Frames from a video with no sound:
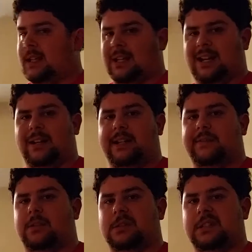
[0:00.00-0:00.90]
Kind of
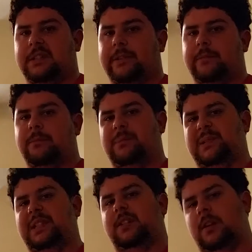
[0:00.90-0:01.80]
difficult to do,
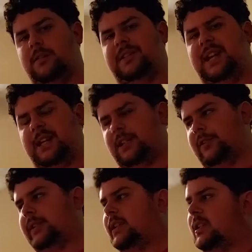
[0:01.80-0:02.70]
but hopefully I can
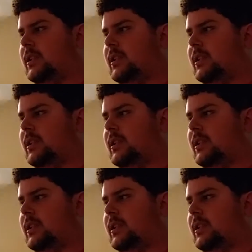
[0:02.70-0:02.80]
do it